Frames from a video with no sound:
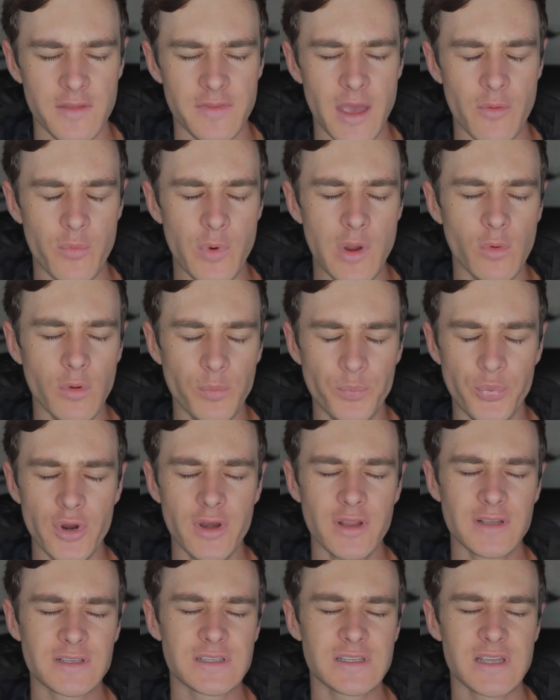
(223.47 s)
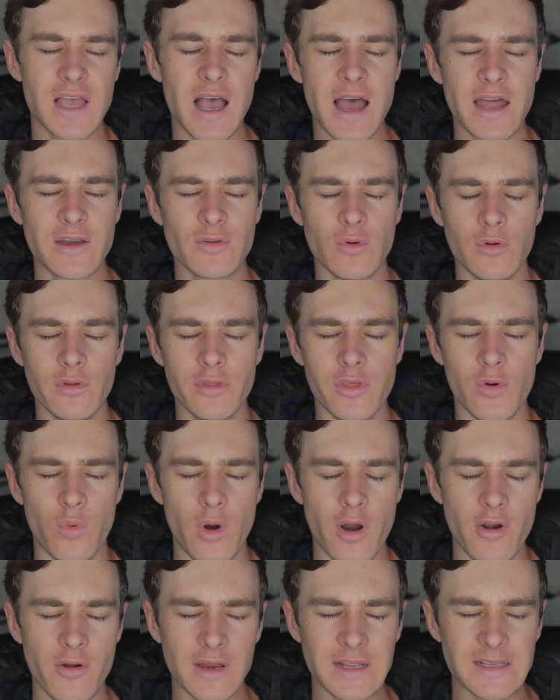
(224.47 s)
That we will put aside all the
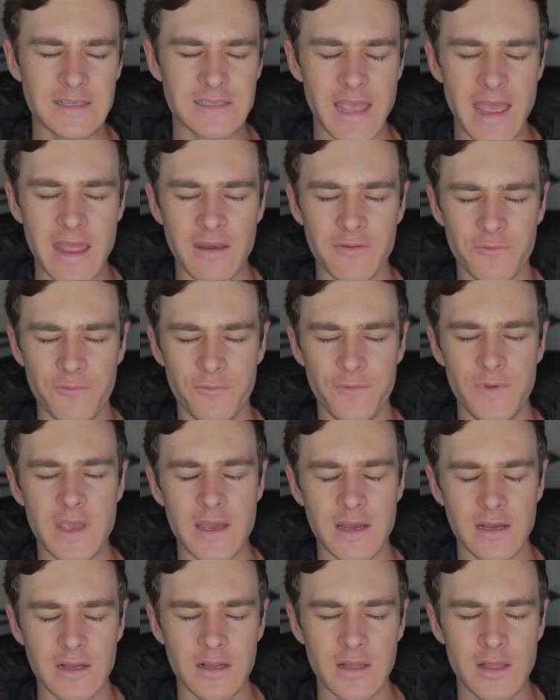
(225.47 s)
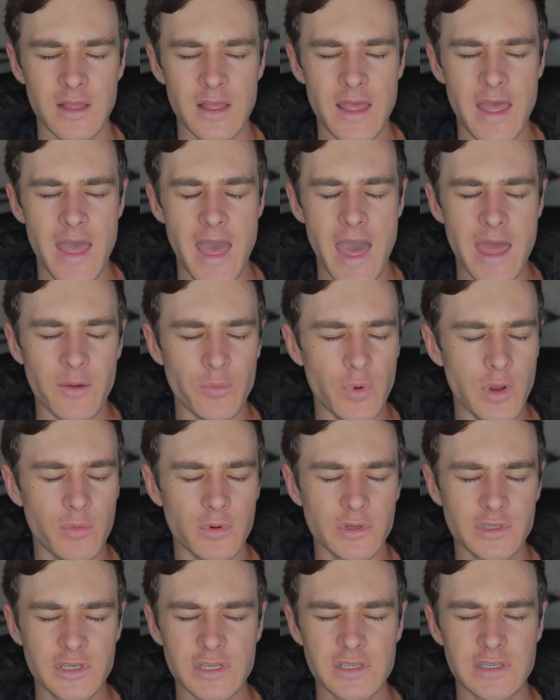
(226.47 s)
worries and fear and we
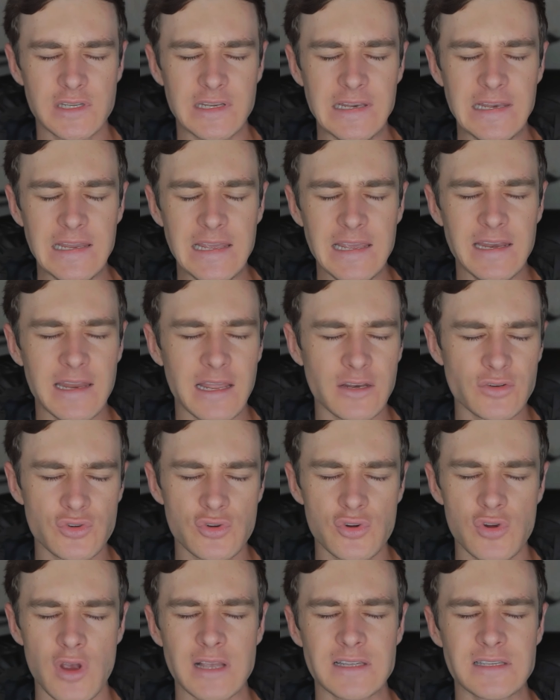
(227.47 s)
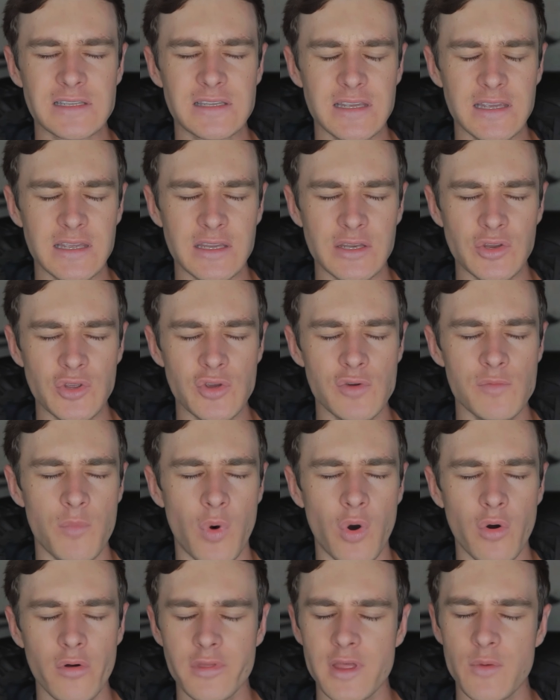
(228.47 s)
will just lean and trust in you
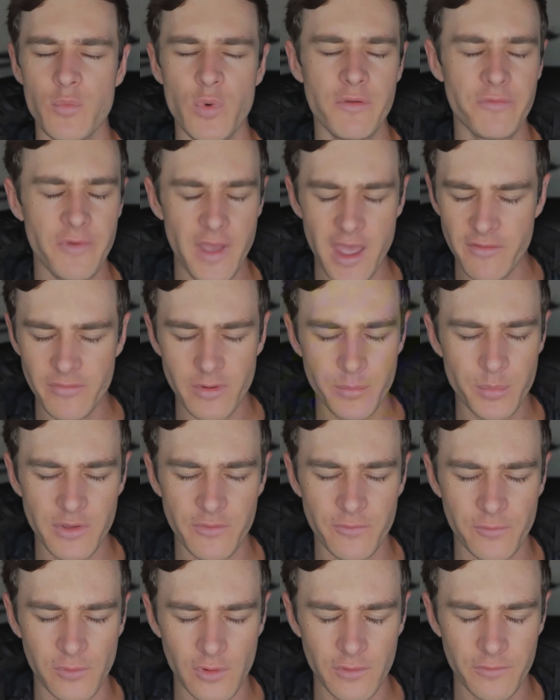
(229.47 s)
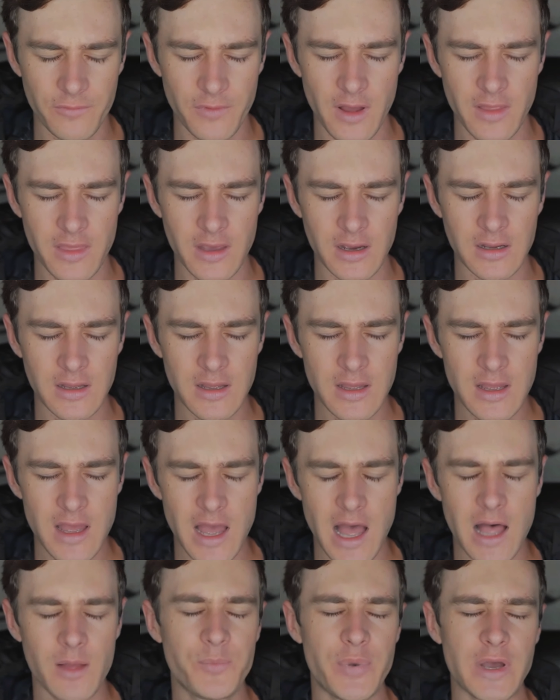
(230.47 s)
more than we've ever before, Father.
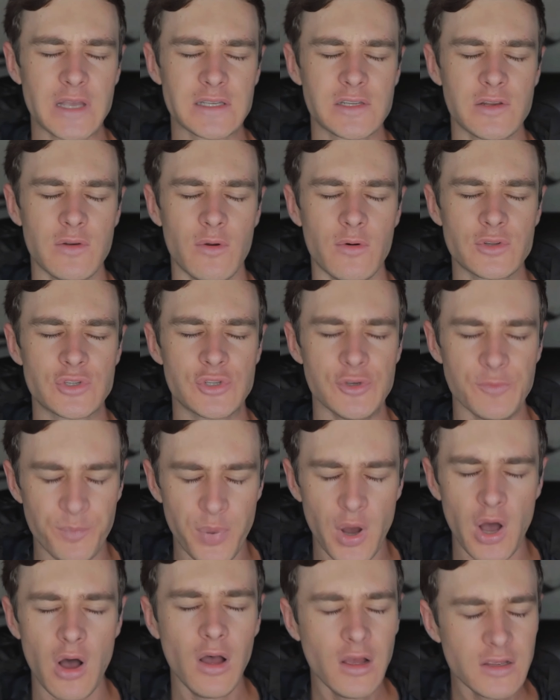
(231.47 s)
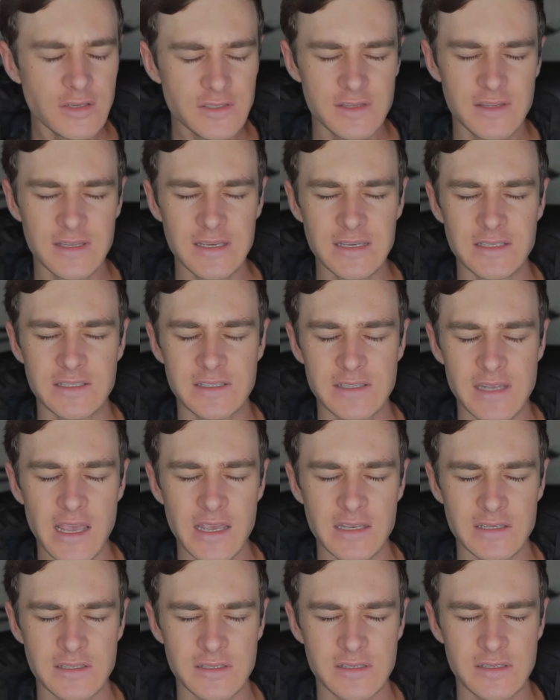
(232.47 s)
Help us, Lord, to pass these
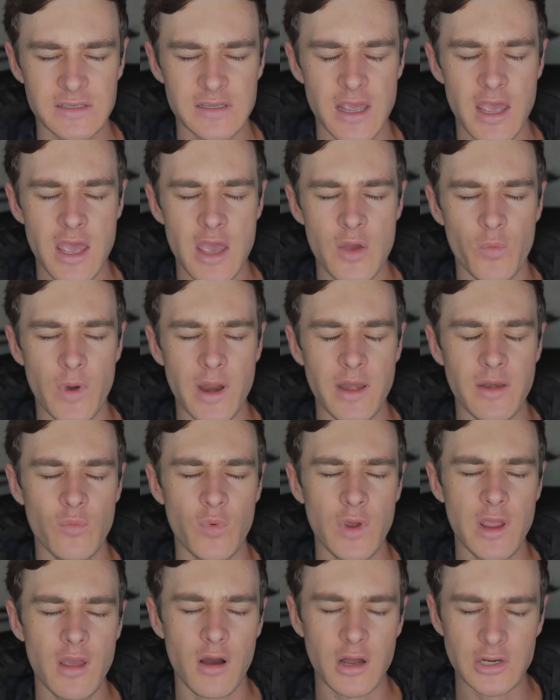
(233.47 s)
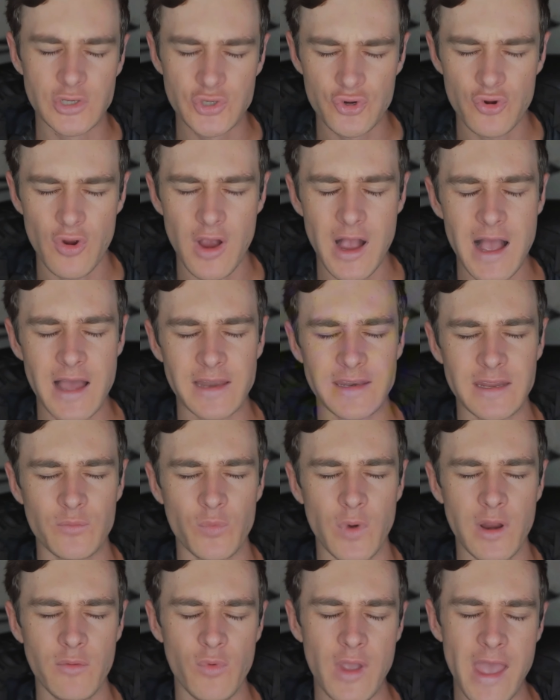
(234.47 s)
tests when we are tried
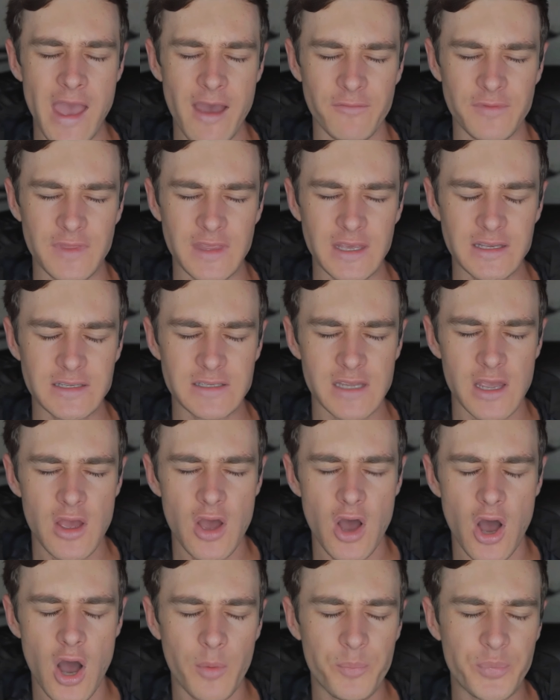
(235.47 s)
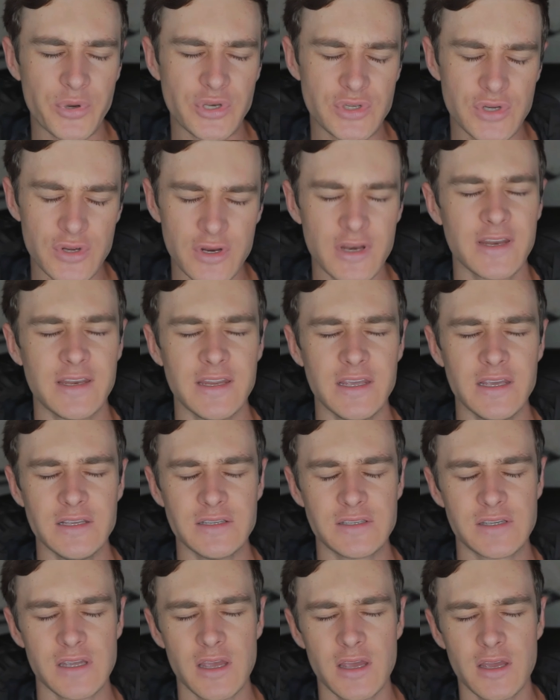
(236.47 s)
and when we have these
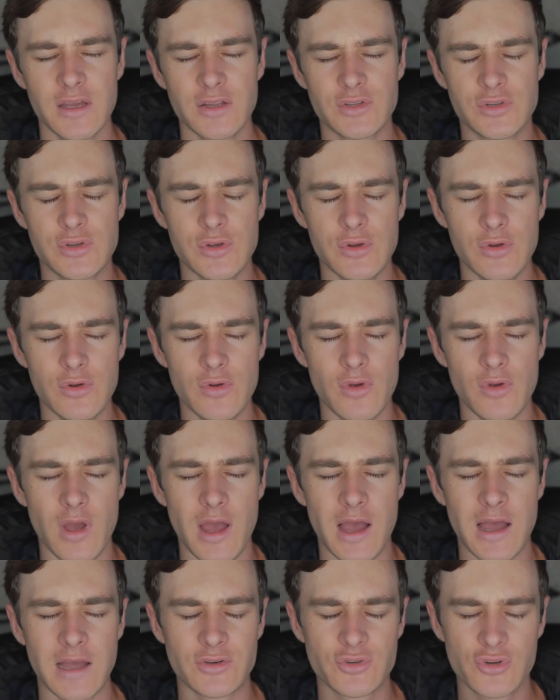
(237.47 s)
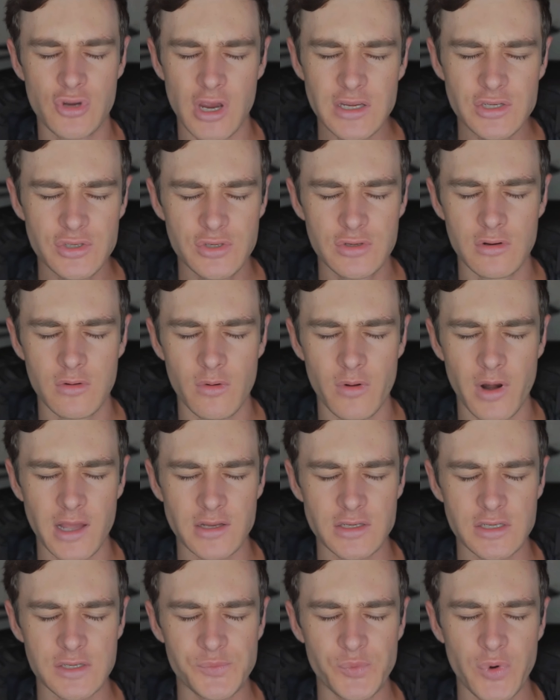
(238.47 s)
opportunities to uh, trust you, Lord. I
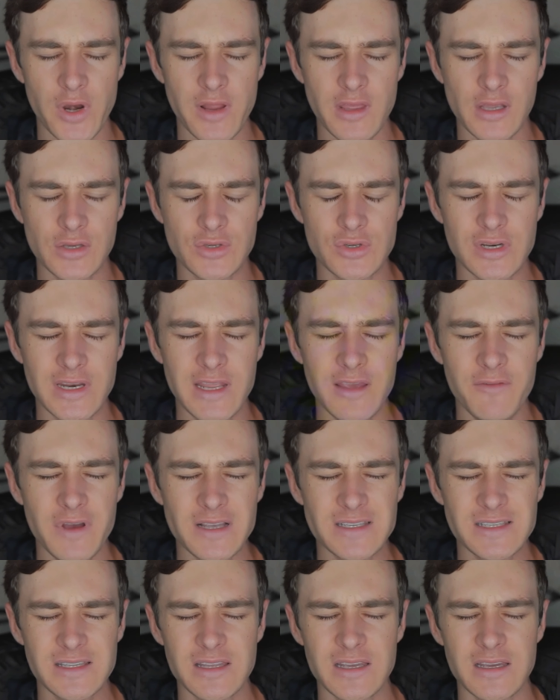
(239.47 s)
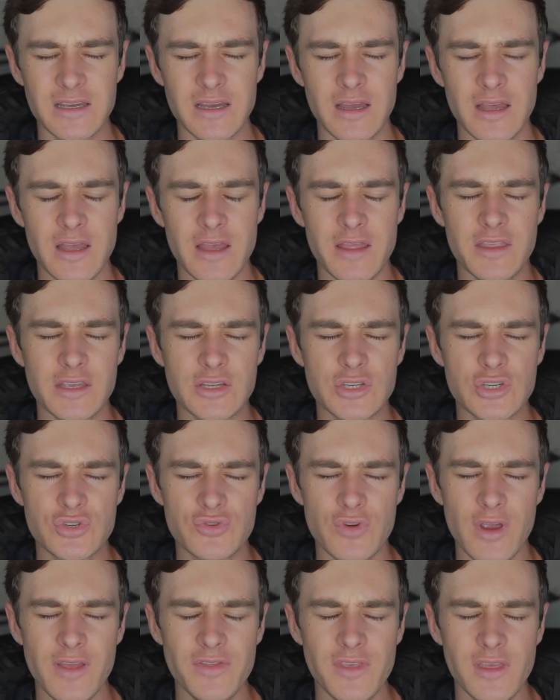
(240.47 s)
just pray that you give us the, the
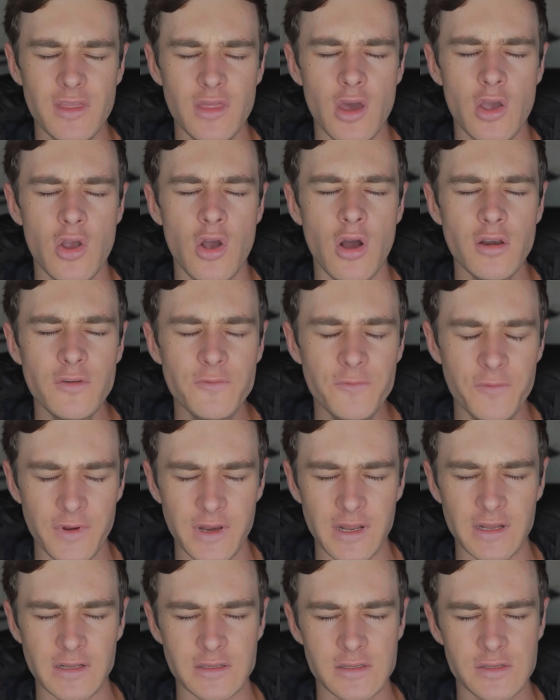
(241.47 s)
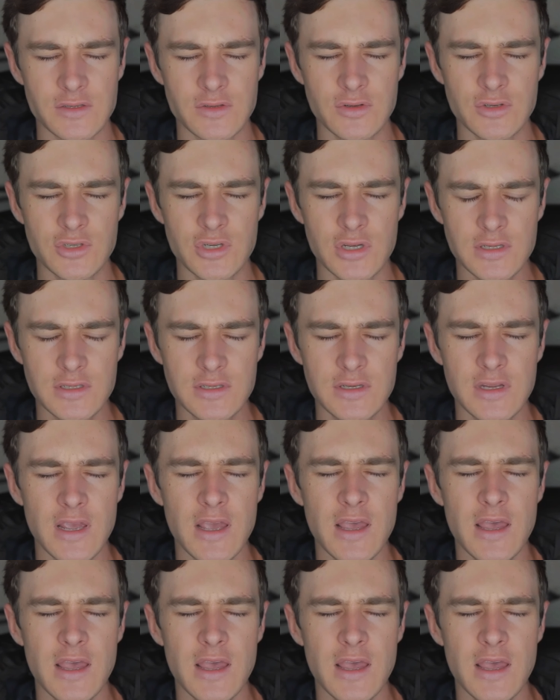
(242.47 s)
strength and the confidence to just